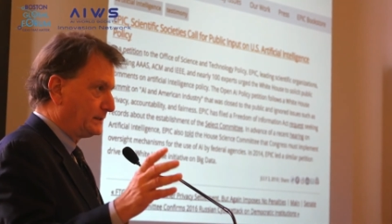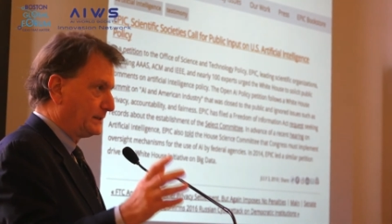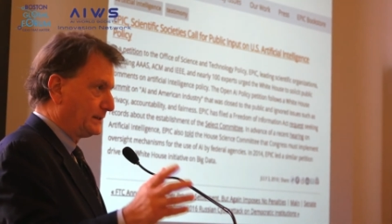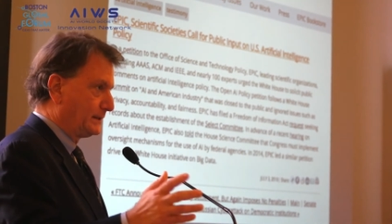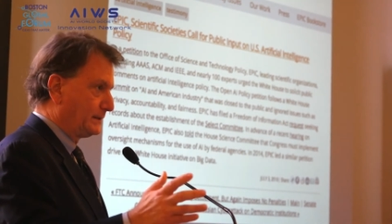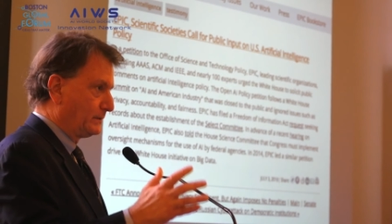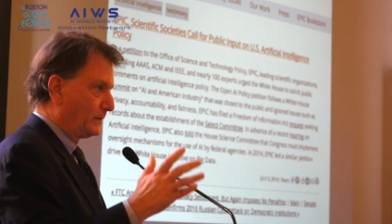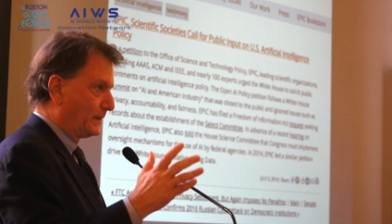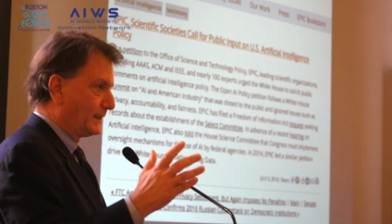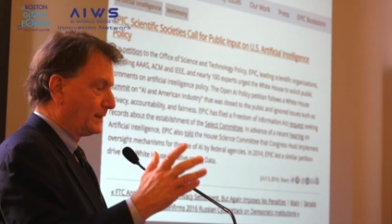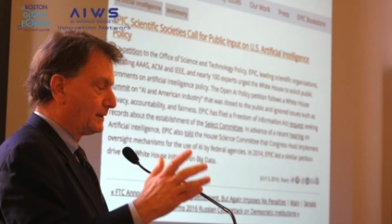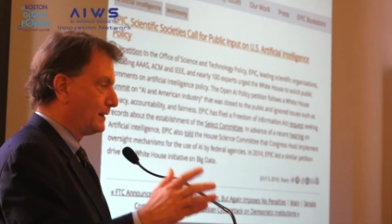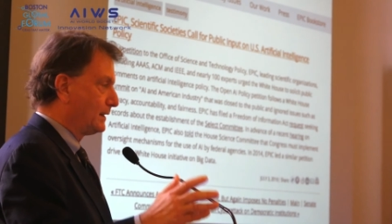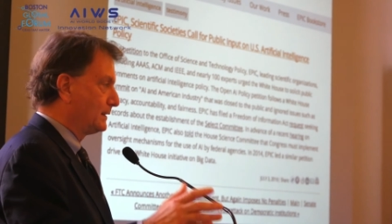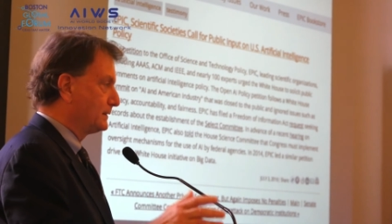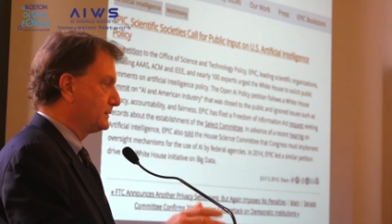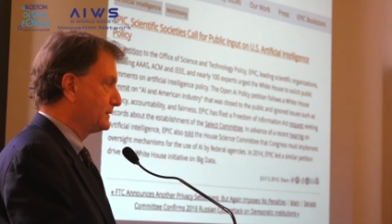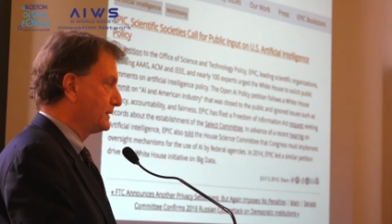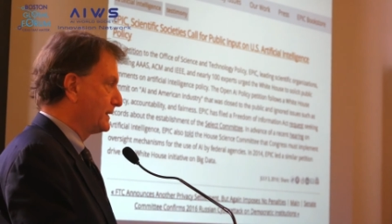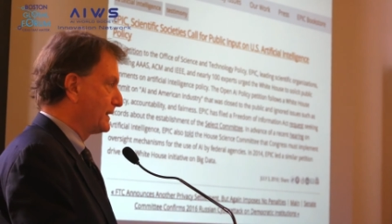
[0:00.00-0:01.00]
we had launched a
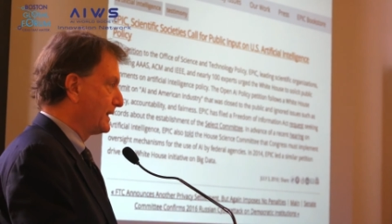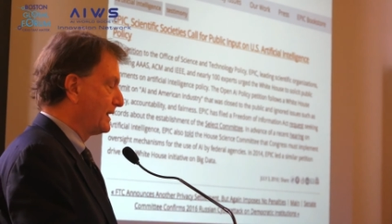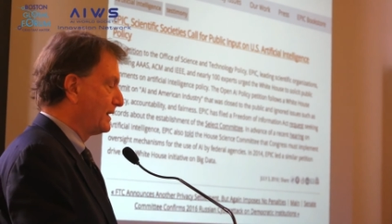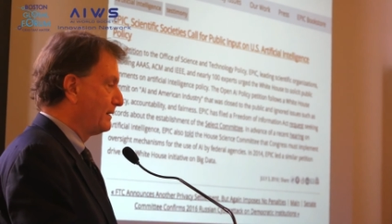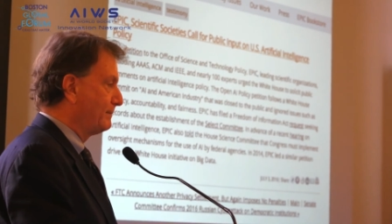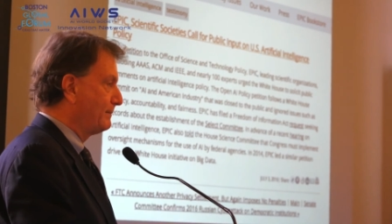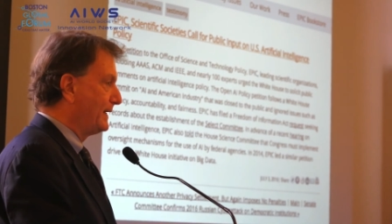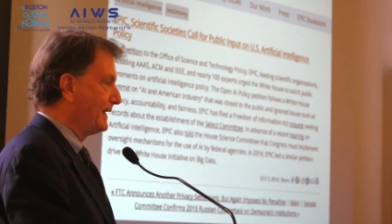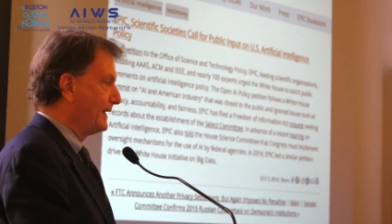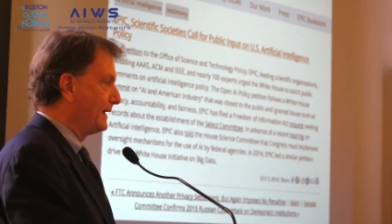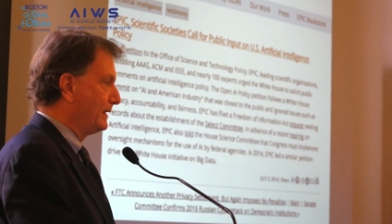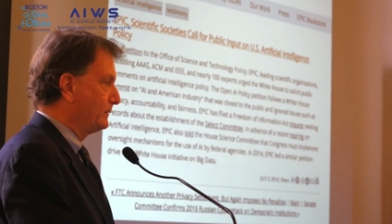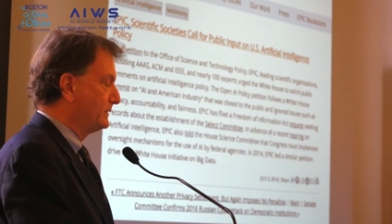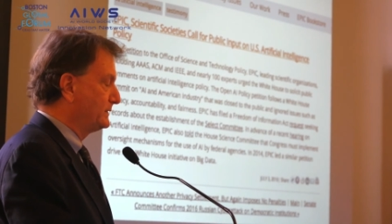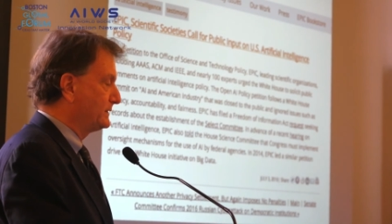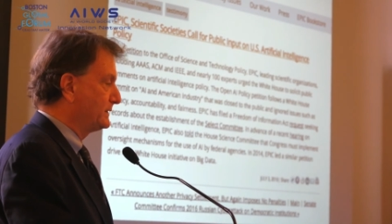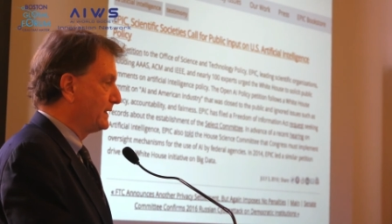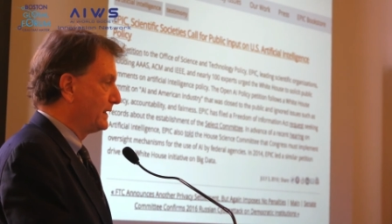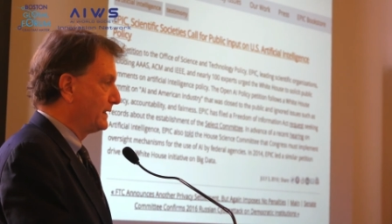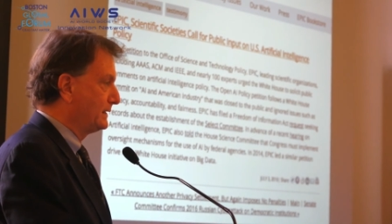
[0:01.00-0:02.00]
campaign with
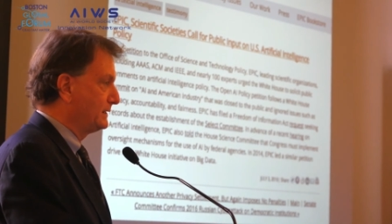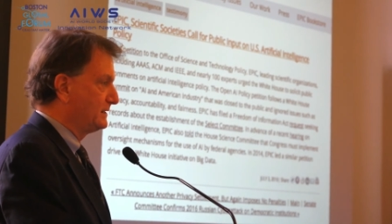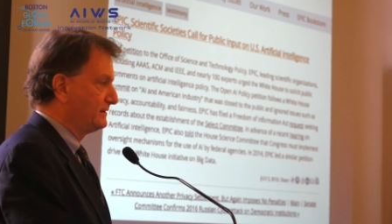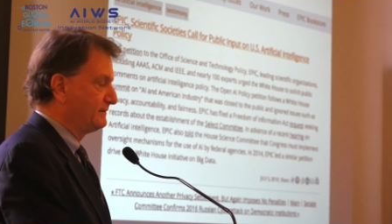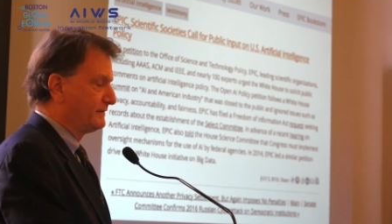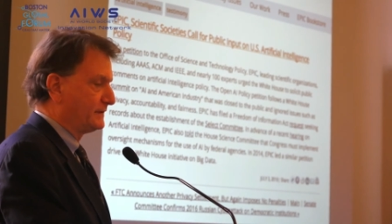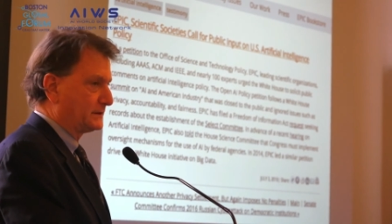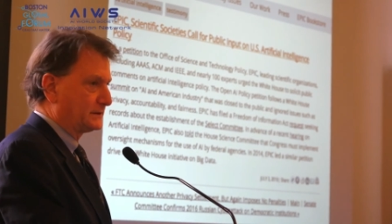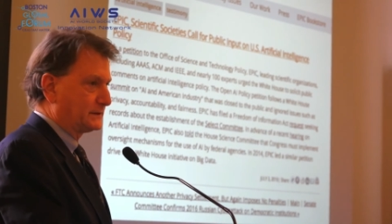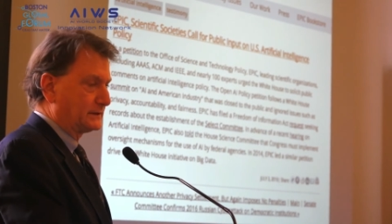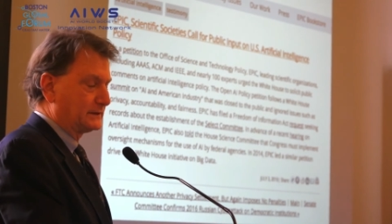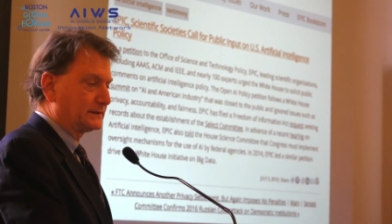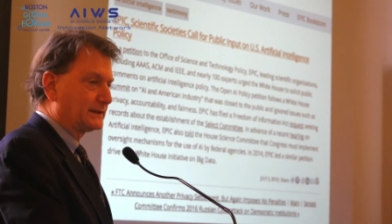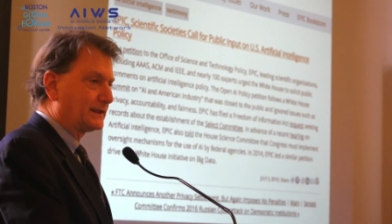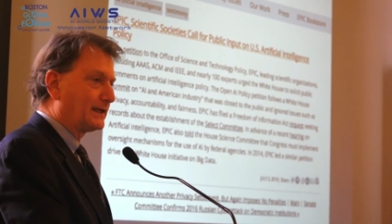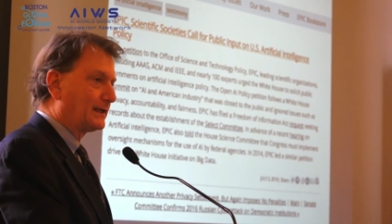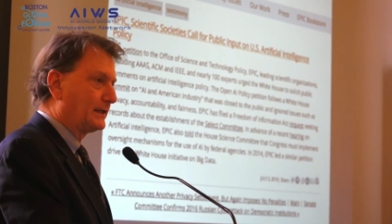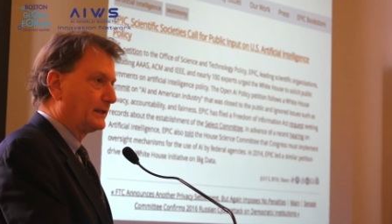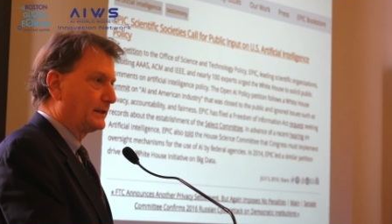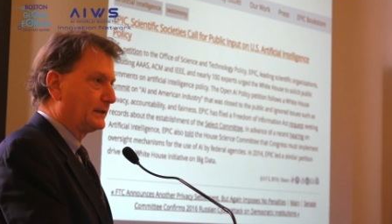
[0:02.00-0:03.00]
scientific societies,